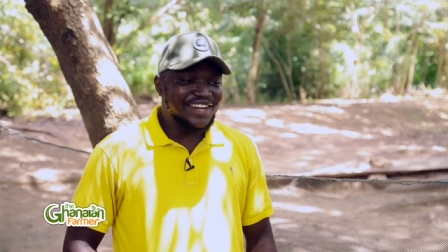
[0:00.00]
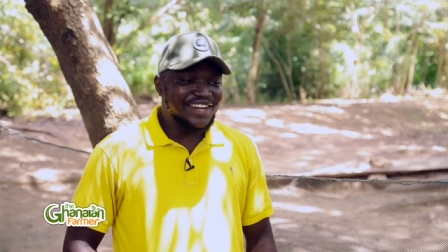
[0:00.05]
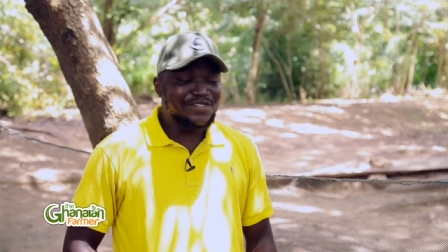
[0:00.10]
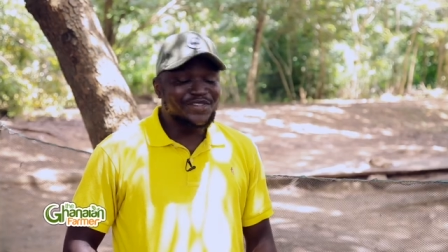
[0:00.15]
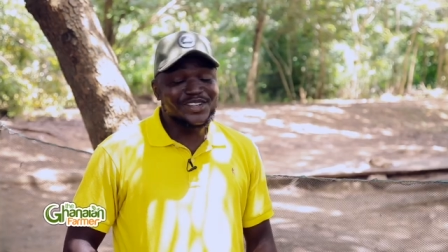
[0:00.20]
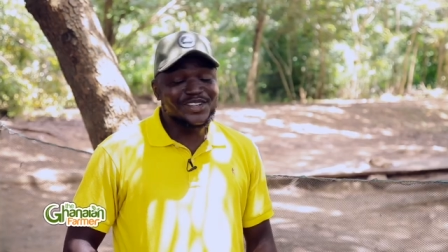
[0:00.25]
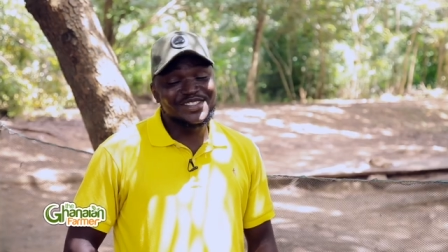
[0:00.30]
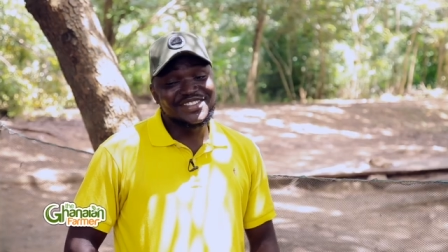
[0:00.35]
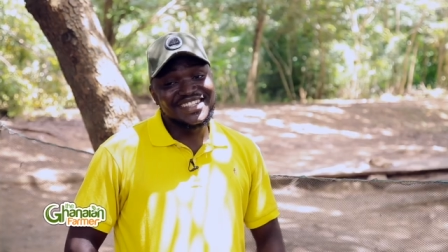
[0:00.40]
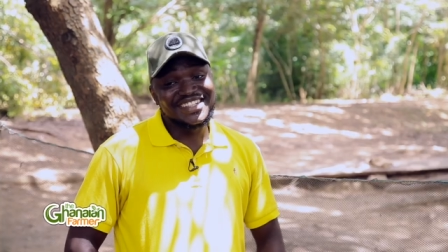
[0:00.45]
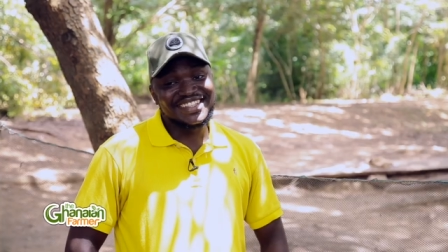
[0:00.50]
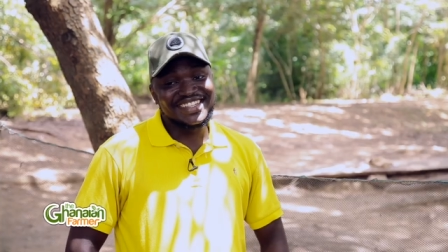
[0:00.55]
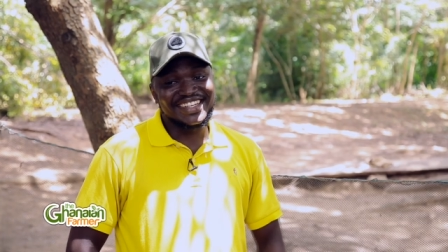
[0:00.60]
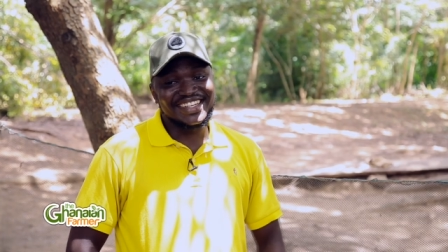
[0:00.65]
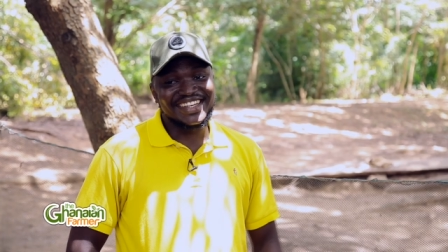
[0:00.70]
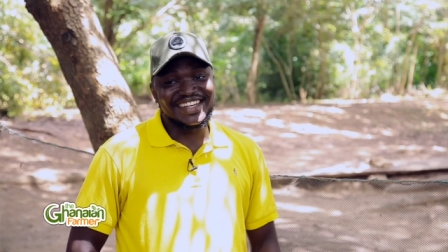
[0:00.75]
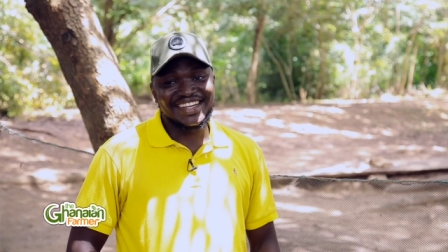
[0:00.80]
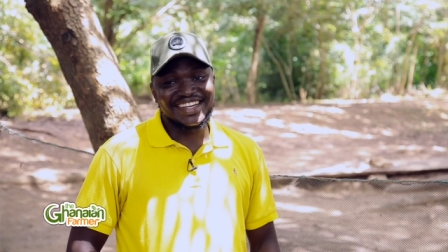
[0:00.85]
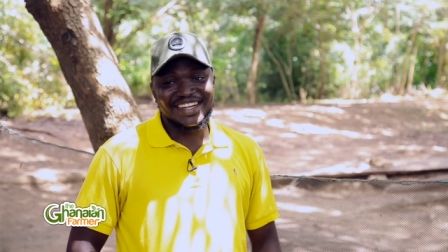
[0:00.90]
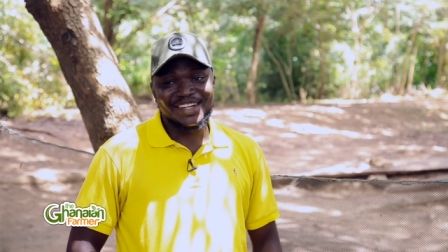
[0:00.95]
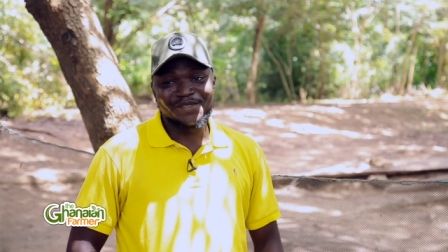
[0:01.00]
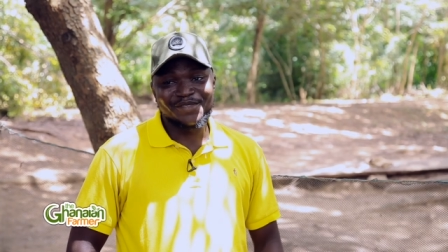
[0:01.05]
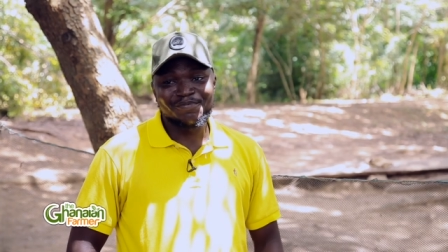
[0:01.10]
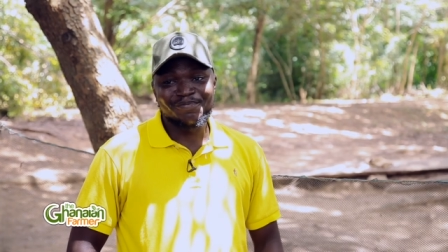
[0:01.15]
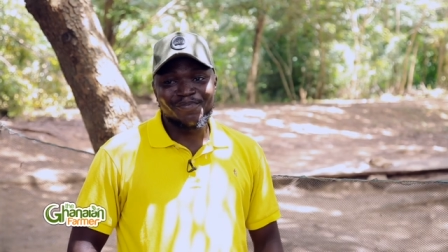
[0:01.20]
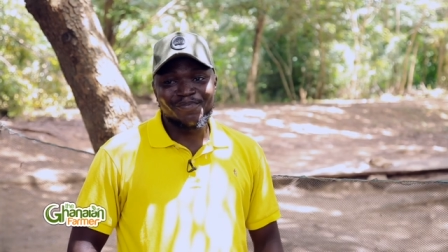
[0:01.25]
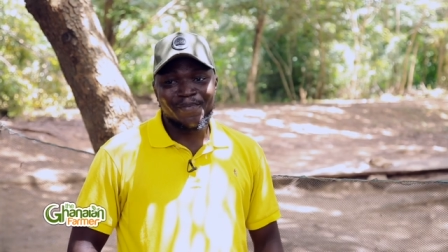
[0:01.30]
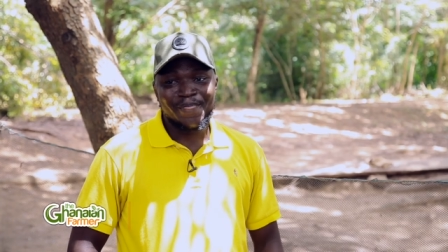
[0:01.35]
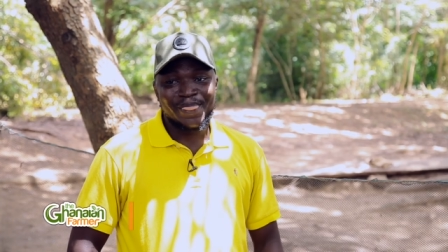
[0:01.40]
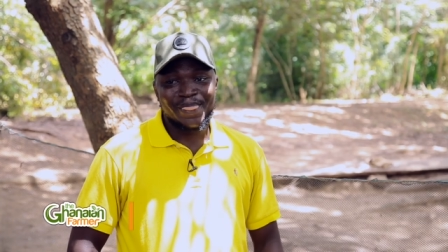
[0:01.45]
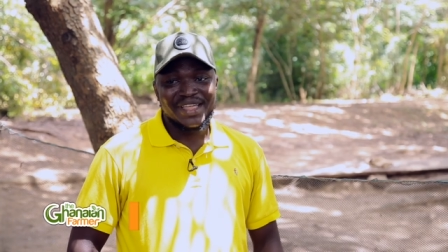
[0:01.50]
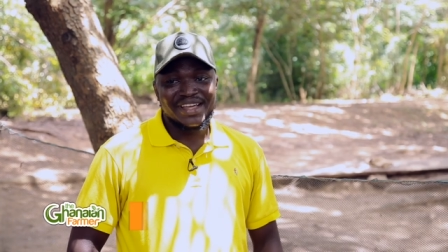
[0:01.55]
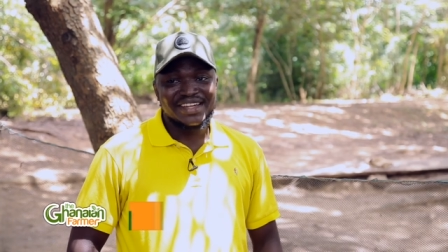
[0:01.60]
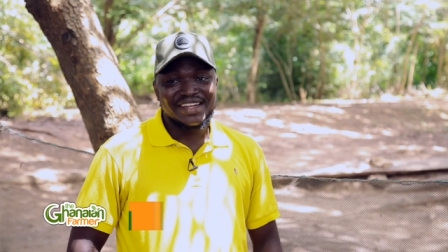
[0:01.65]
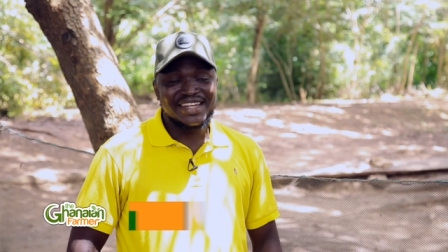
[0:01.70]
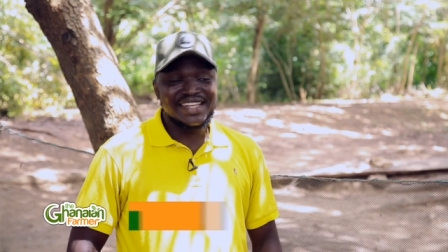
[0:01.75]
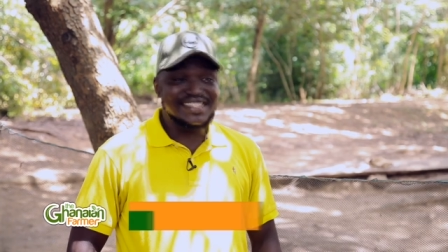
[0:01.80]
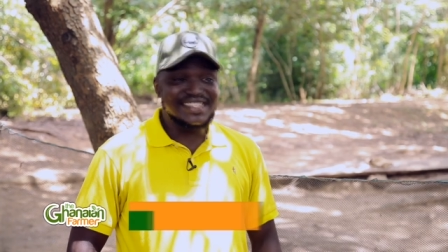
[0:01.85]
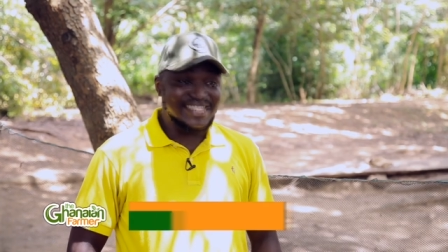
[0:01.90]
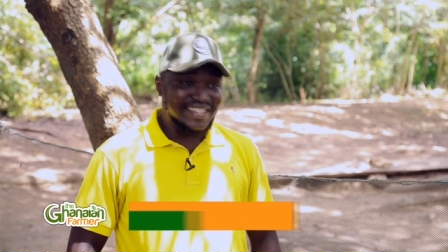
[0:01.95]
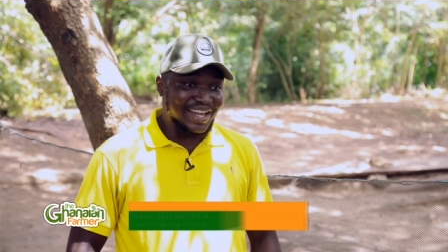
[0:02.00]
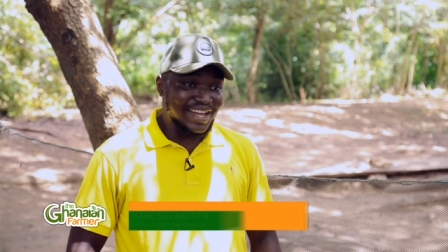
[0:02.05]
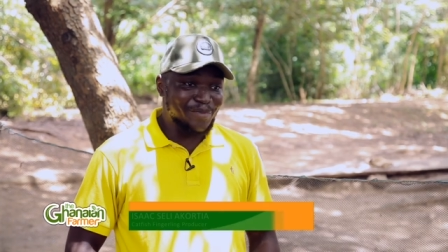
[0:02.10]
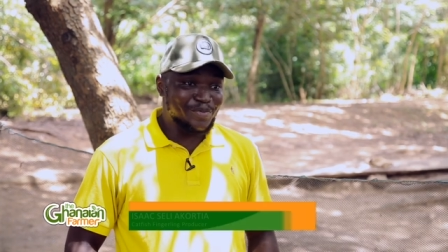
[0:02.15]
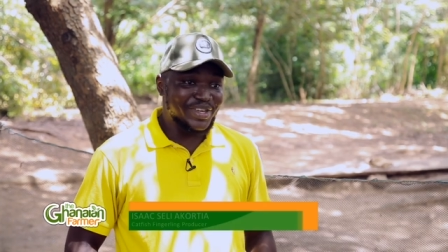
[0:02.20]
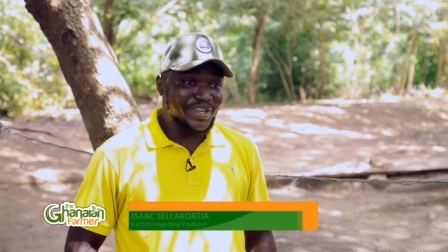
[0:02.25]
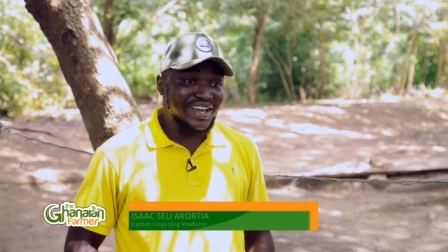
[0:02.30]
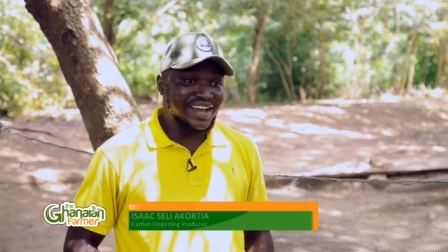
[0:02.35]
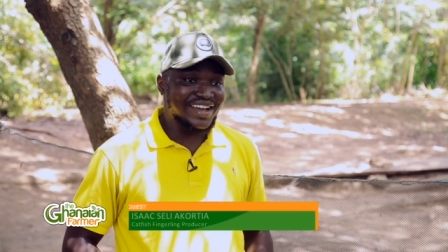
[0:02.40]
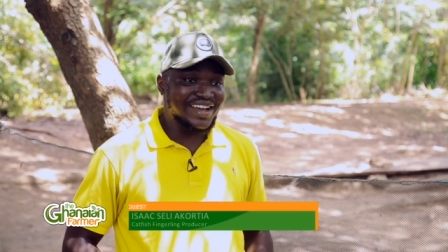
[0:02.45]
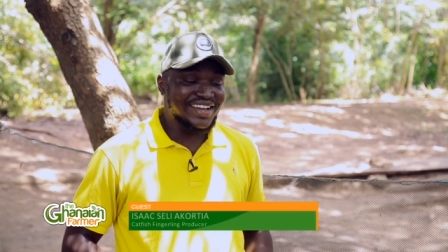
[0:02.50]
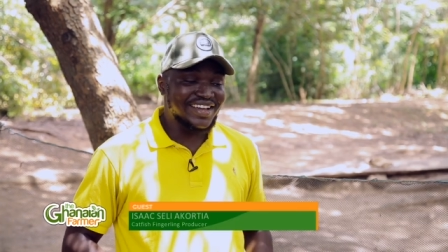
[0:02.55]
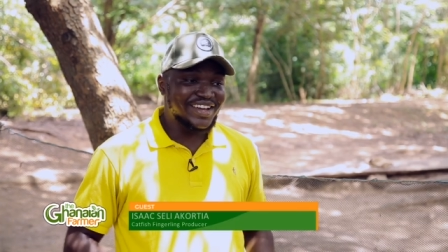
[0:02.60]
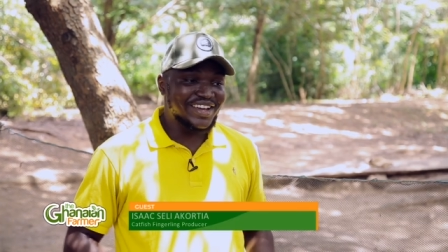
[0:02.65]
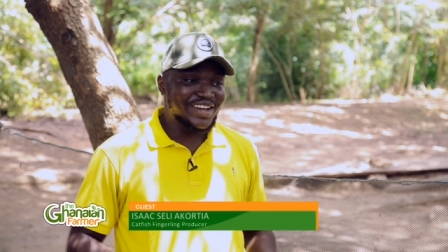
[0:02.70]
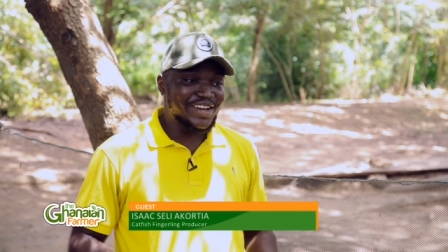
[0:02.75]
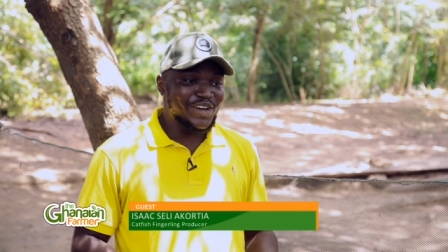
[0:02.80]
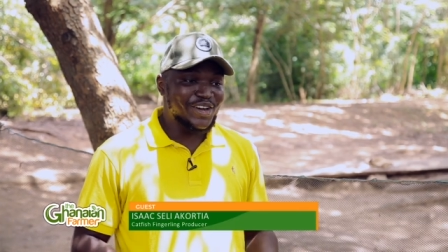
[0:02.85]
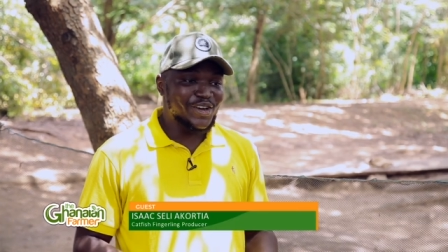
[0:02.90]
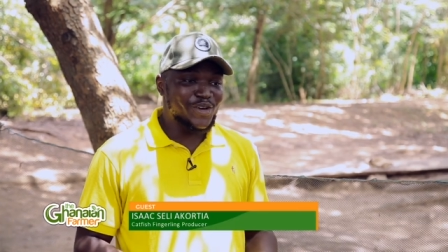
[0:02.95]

unfortunately, um, the tilapia, mm -hmm.